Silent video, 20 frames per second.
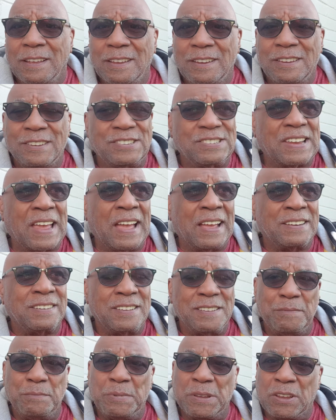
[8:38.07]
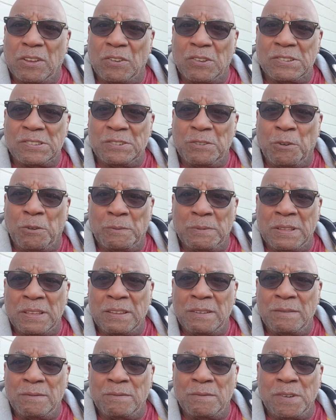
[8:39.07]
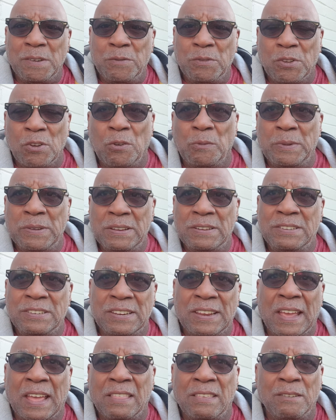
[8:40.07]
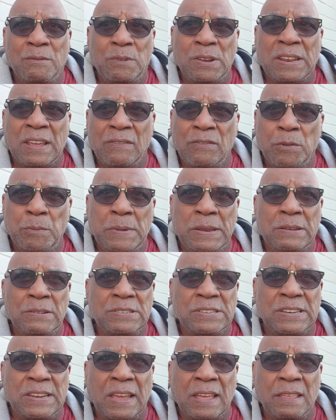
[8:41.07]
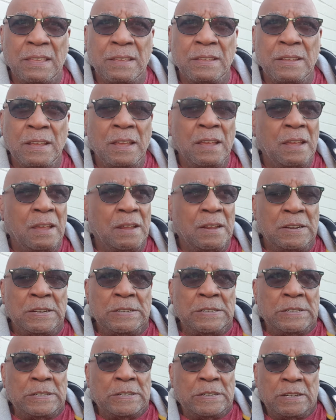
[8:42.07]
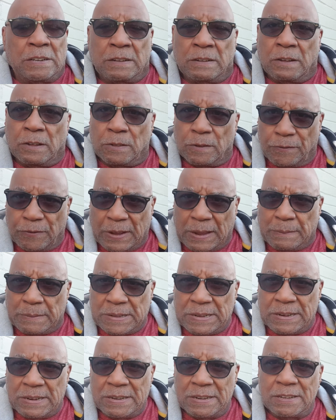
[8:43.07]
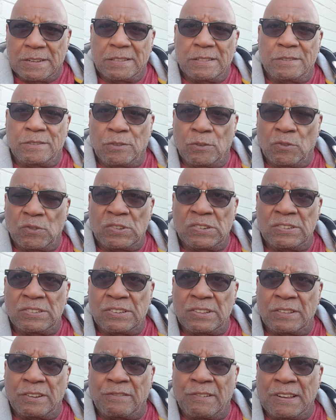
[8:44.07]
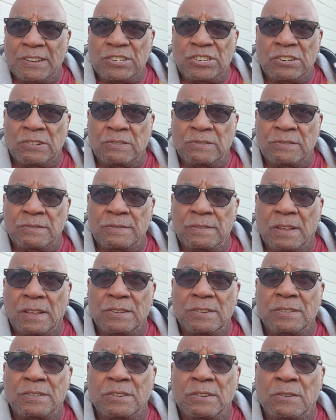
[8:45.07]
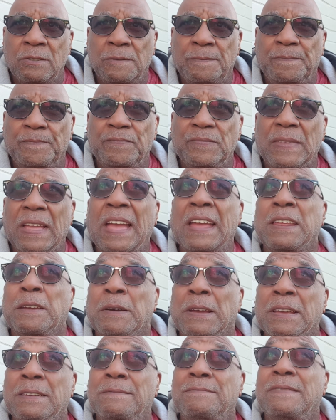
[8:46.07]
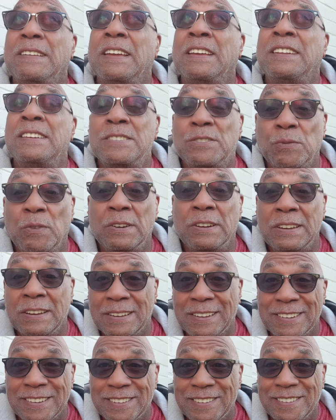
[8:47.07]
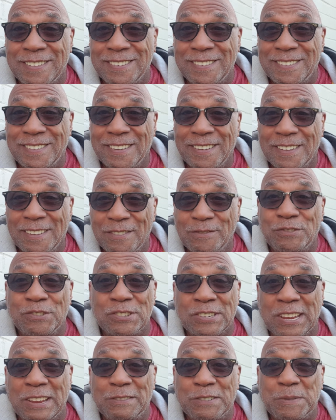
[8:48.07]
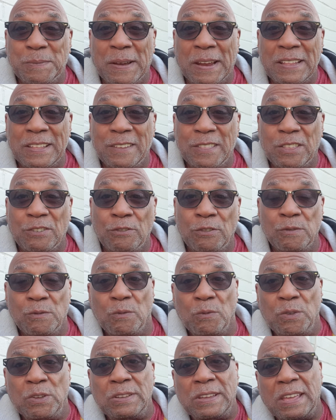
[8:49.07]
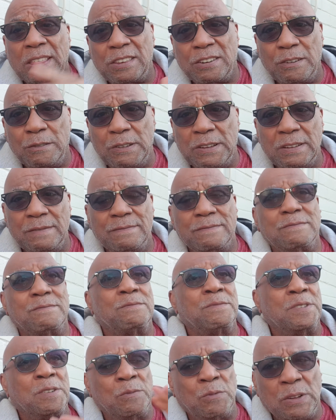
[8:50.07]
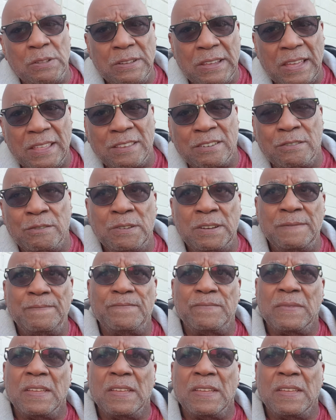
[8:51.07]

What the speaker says: sad because normally we would all be together, we'd have a meal together, all the family, the daughters and the grandchildren. So anyway, it is what it is. We'll just keep smiling through. We'll get through it. We will get through it.